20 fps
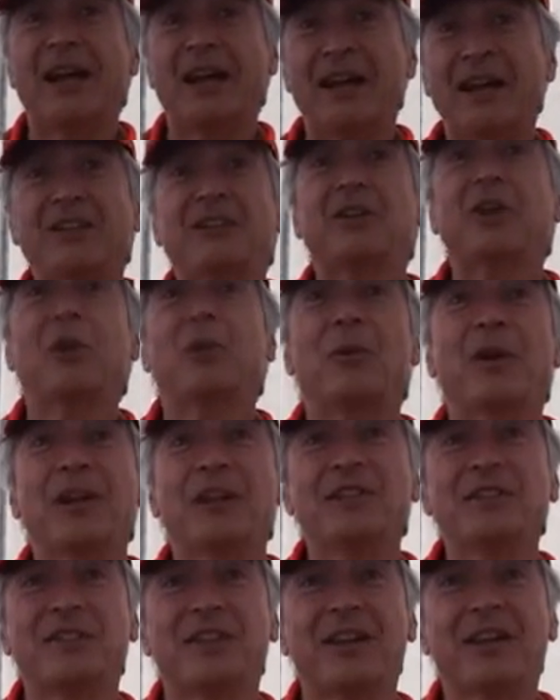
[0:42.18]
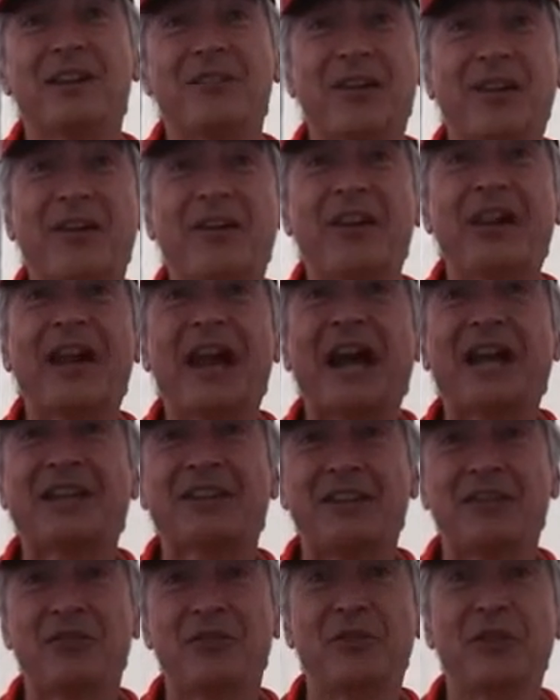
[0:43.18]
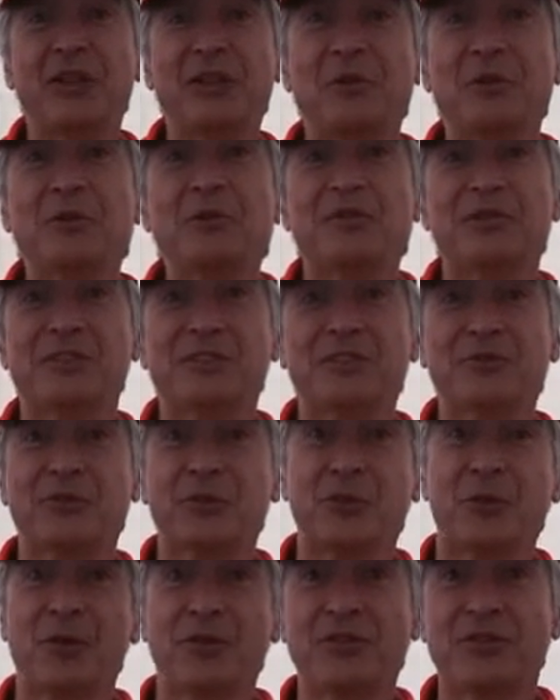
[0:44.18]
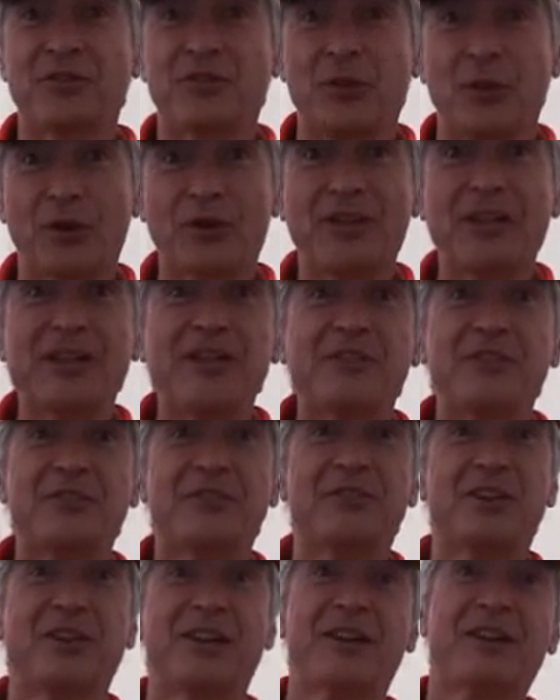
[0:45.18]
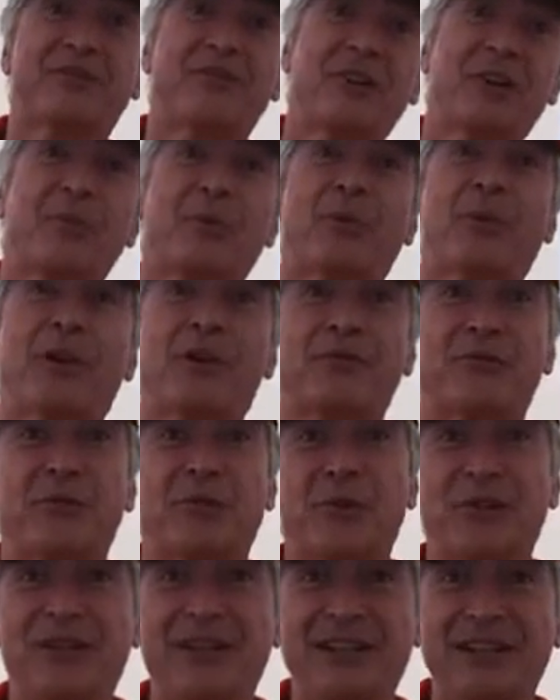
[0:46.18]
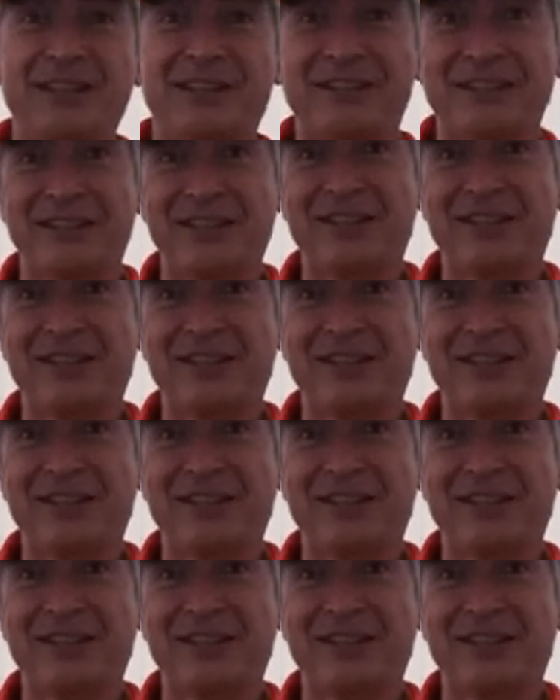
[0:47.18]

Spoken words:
And it's always very actively used, of course, 14th February 14th.